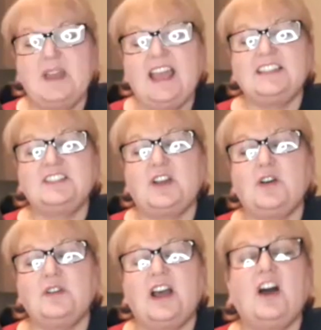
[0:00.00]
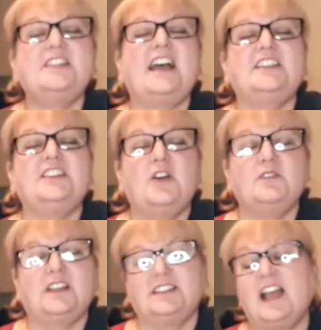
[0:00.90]
And so on that
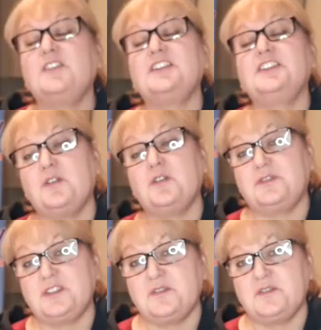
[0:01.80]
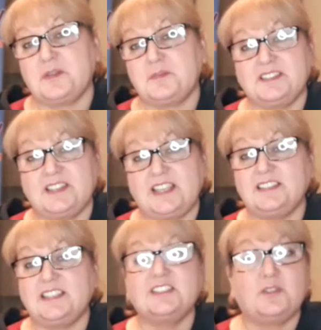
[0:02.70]
note, because I already know a few of them, because
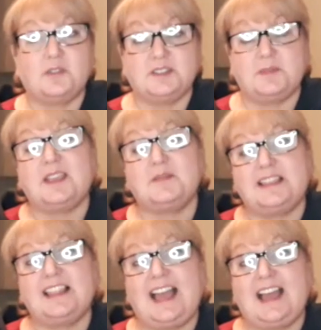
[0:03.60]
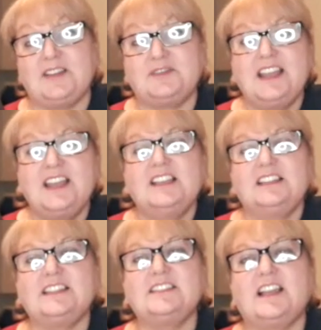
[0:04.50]
these stories make me laugh.
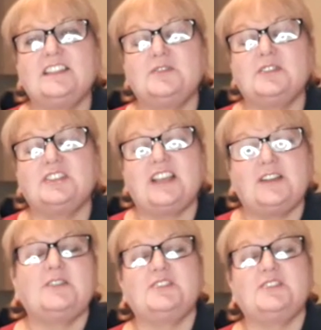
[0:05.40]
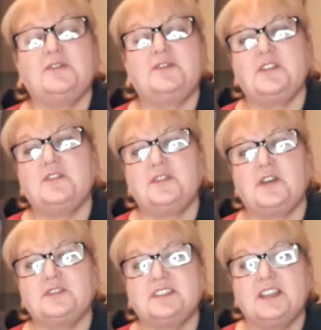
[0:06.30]
Let's do a shout out to a few of
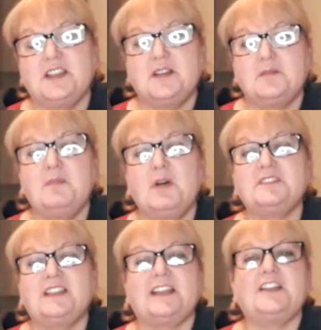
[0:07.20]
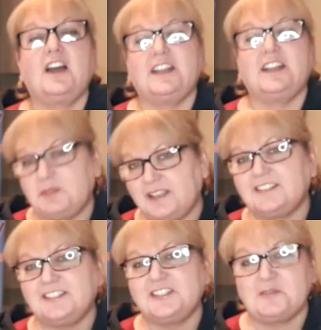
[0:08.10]
those most iconic
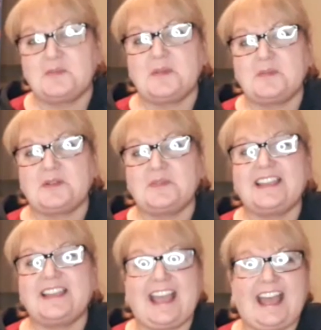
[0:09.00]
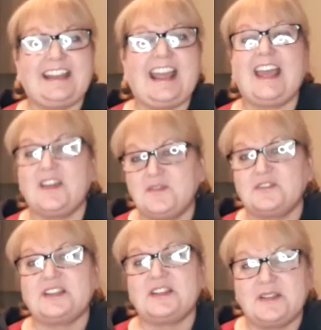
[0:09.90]
places you remember being at
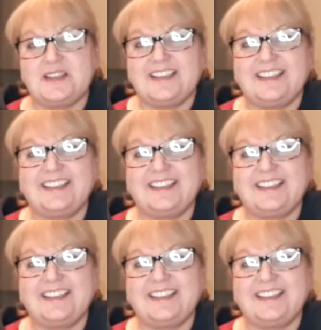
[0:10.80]
every week.